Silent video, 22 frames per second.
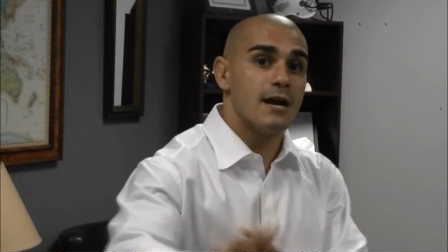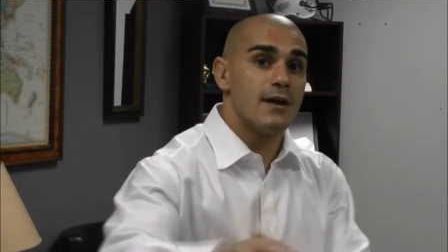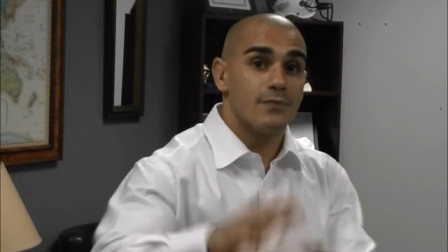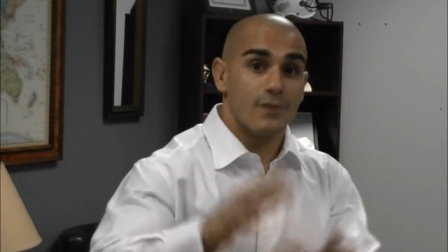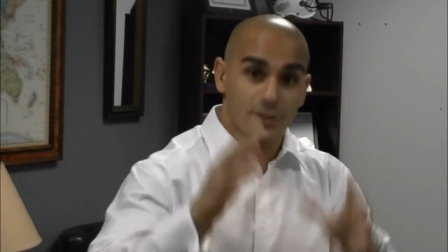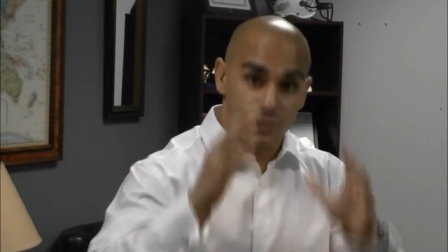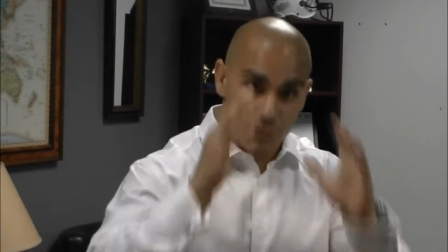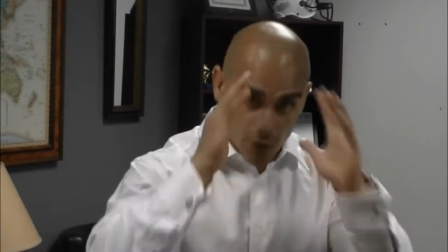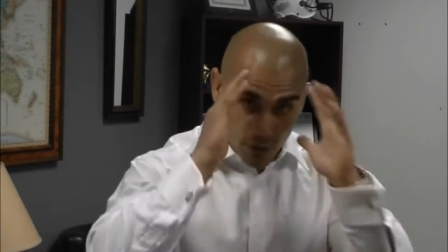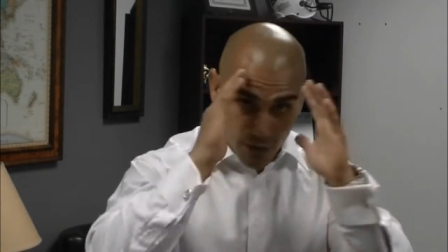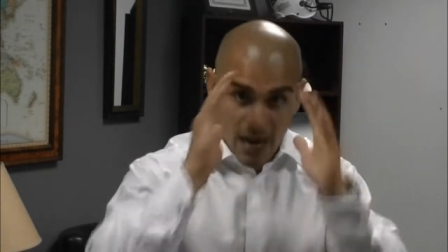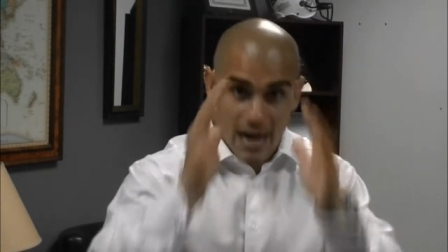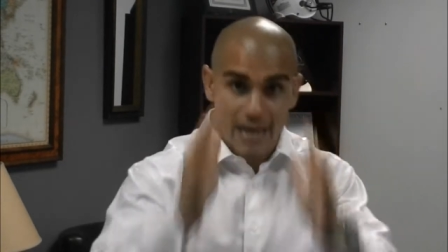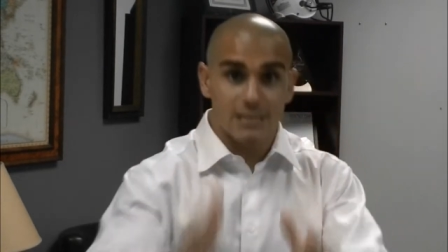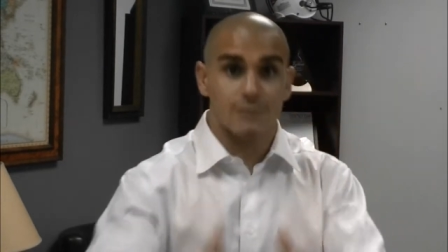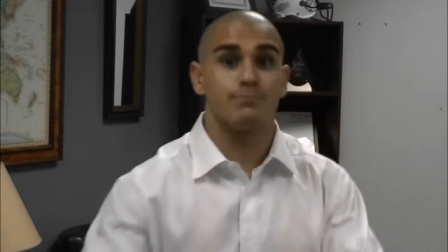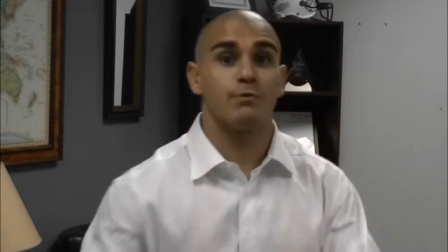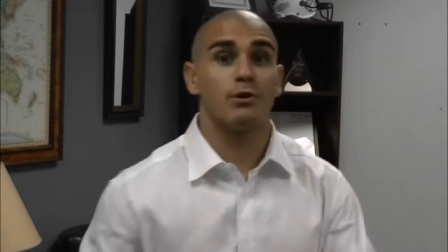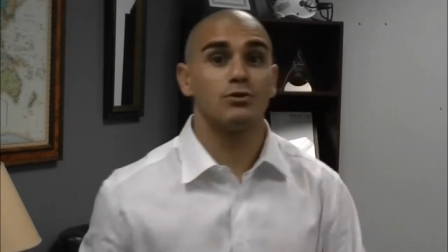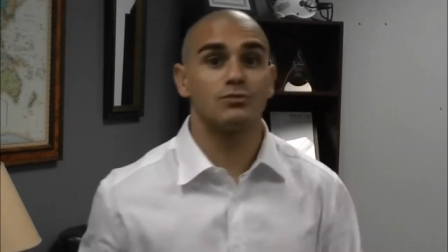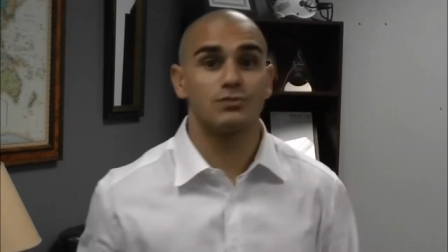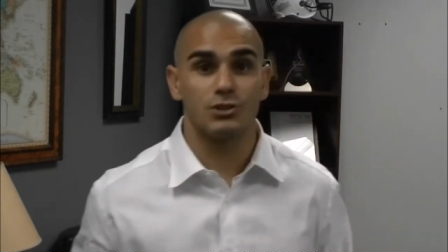that you're not
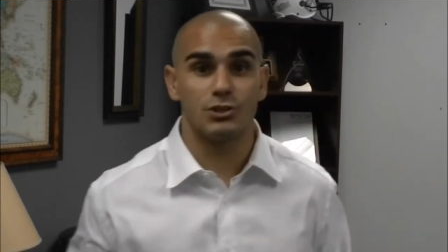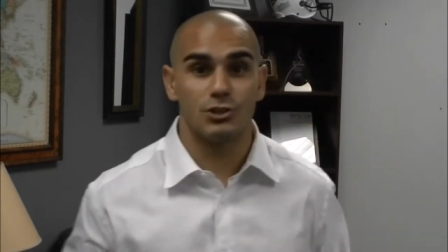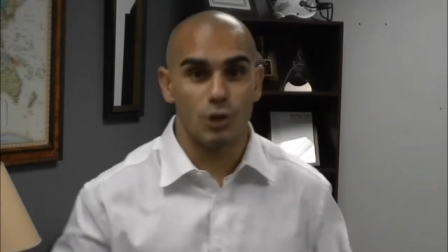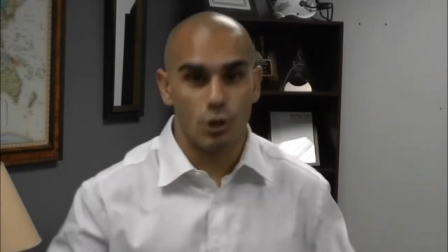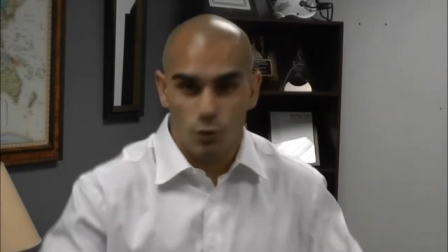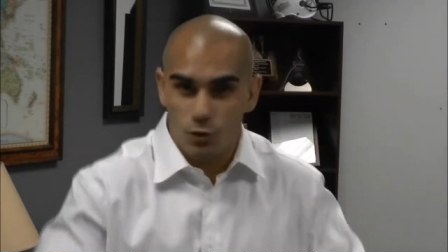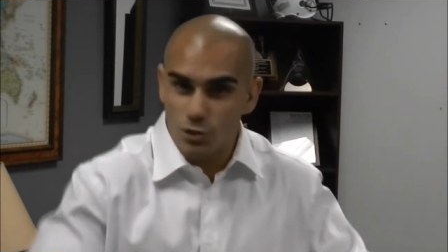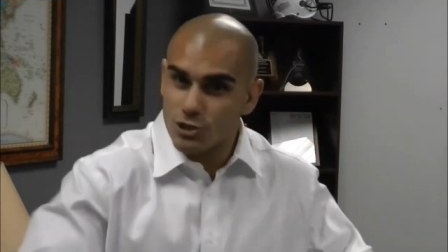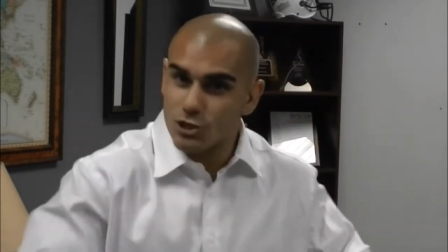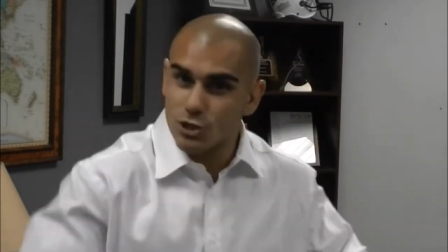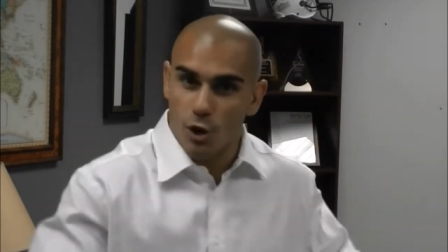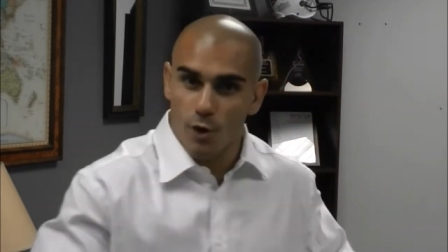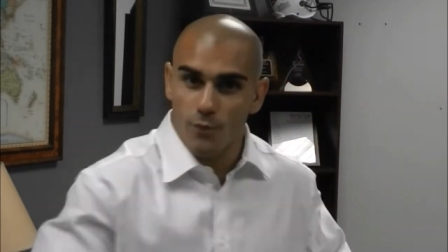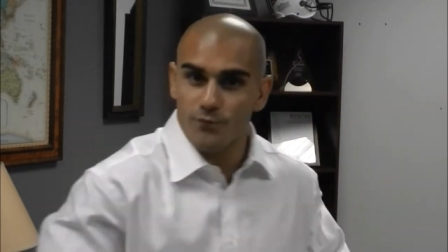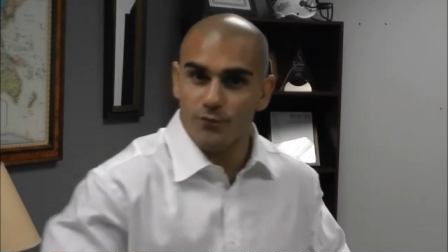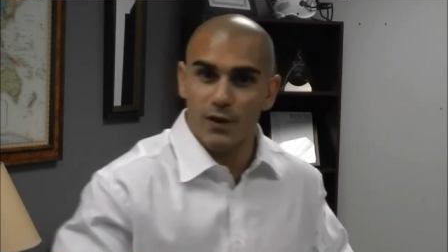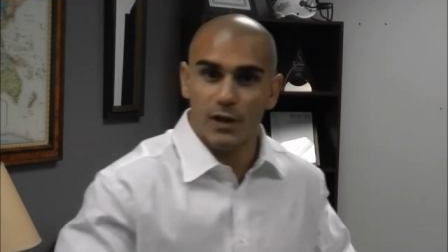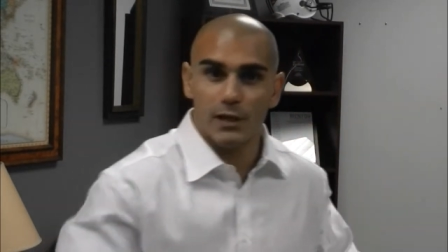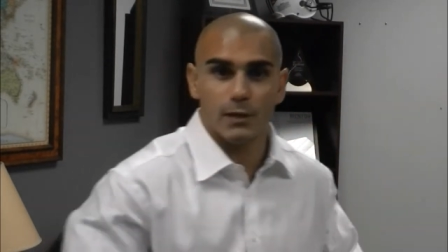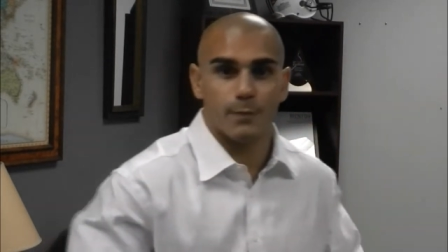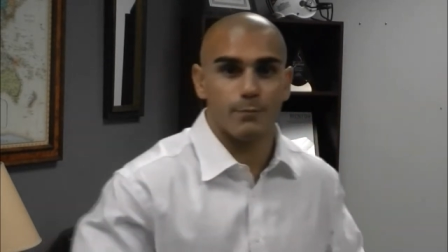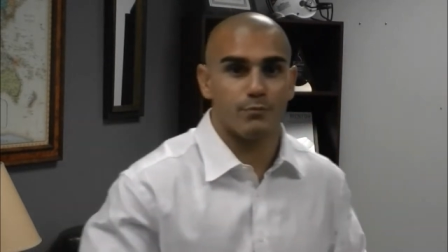supposed to do. You start
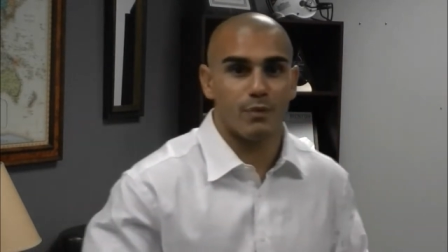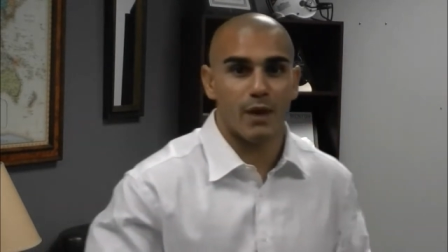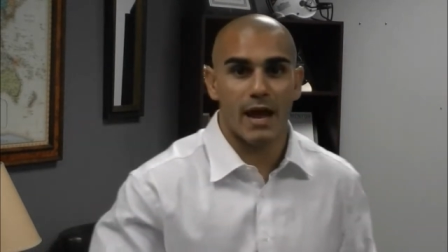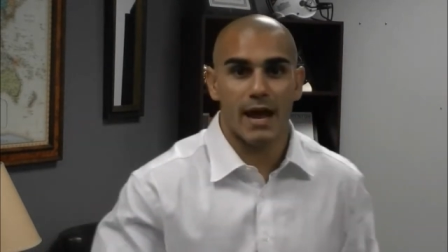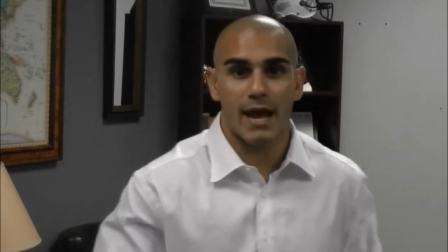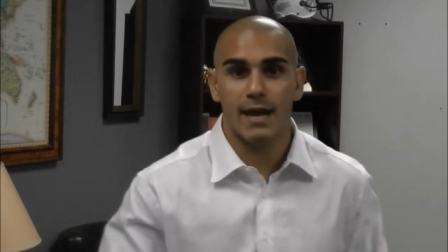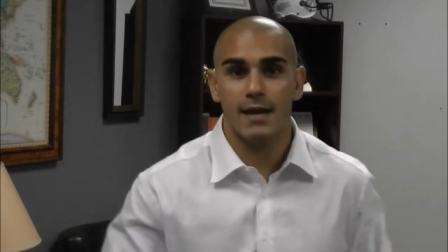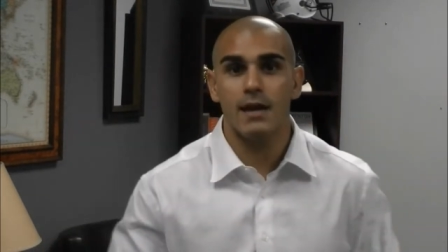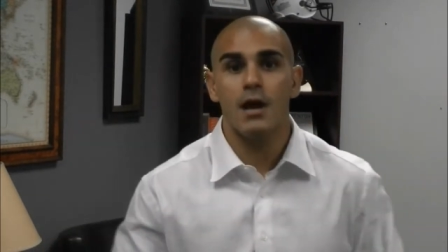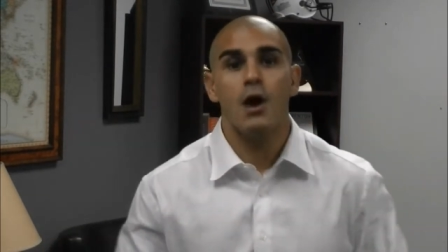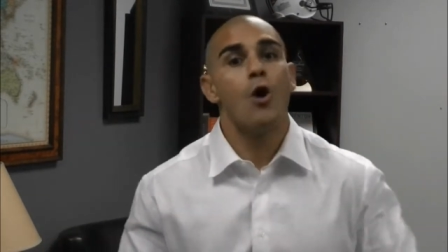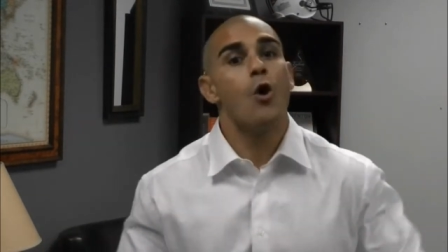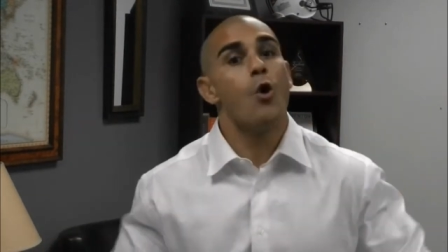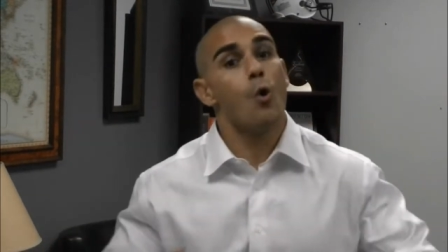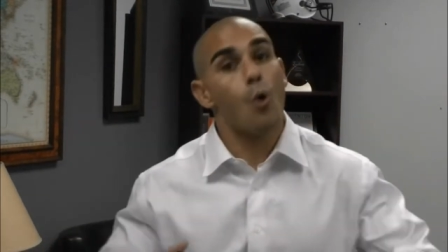feeling pain.